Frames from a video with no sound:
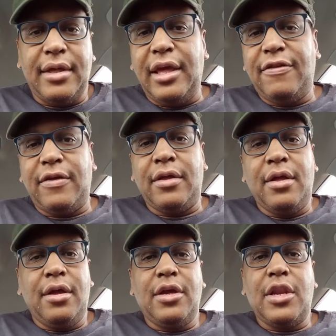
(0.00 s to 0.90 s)
Easy,
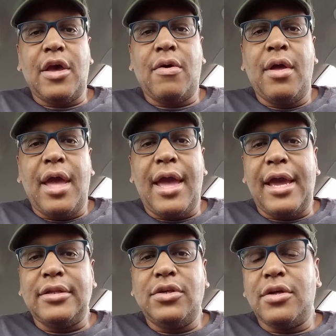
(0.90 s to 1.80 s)

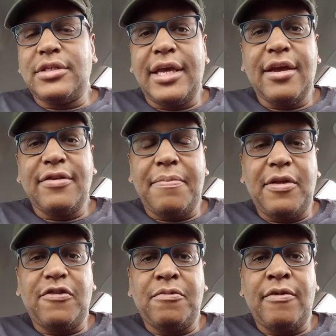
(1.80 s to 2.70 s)
and, take care of their
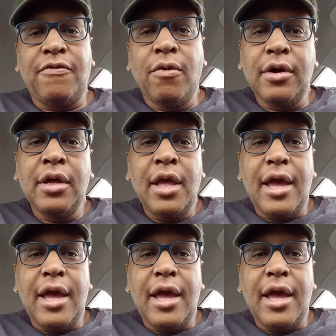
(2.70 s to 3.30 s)
business before.